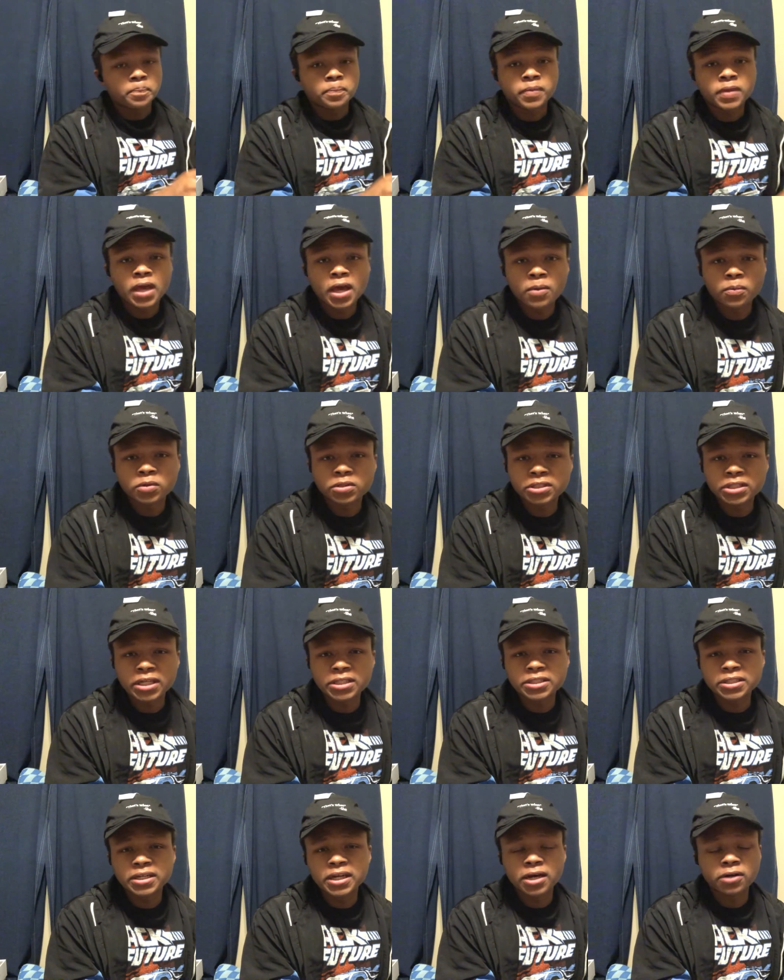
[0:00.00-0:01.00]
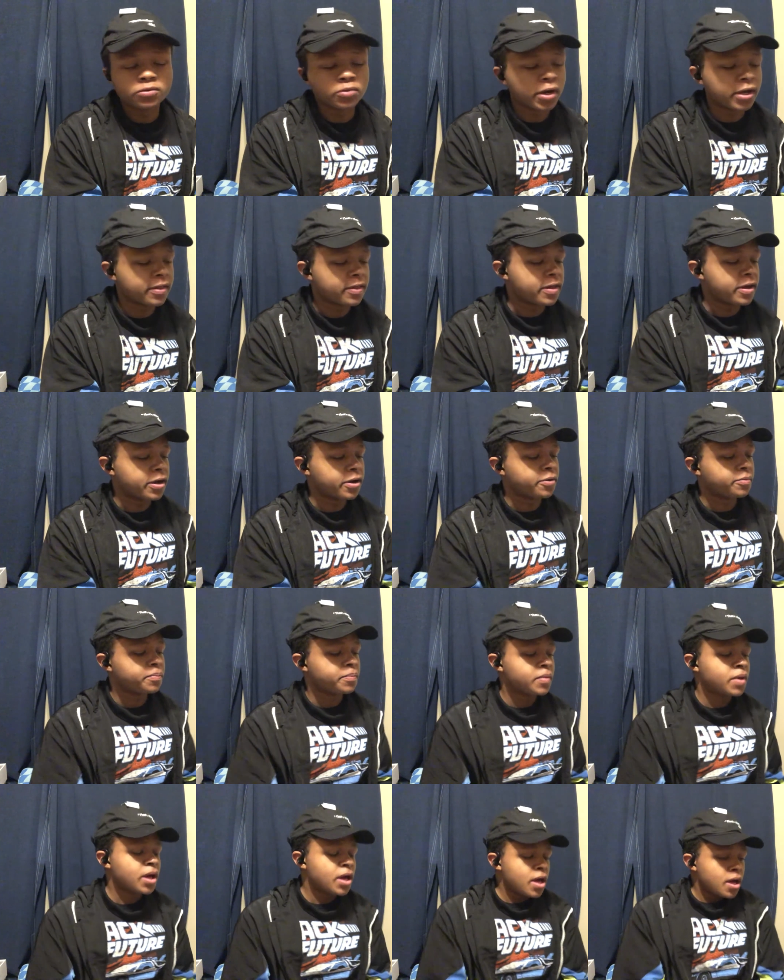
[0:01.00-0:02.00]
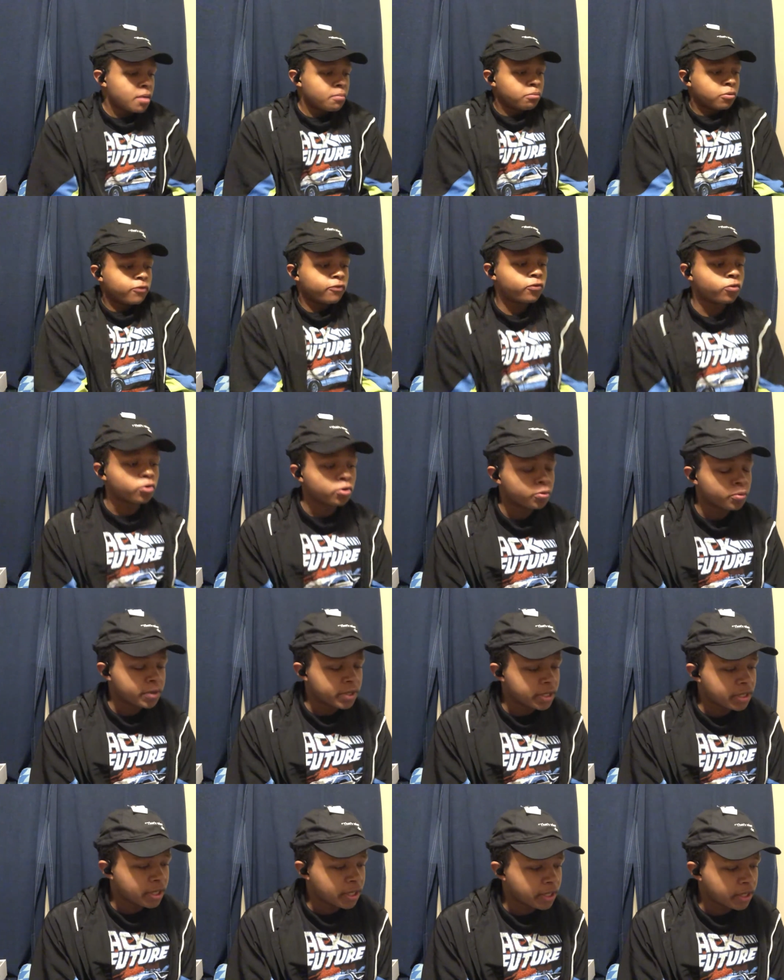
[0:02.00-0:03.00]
And we'll set you down right there. Before we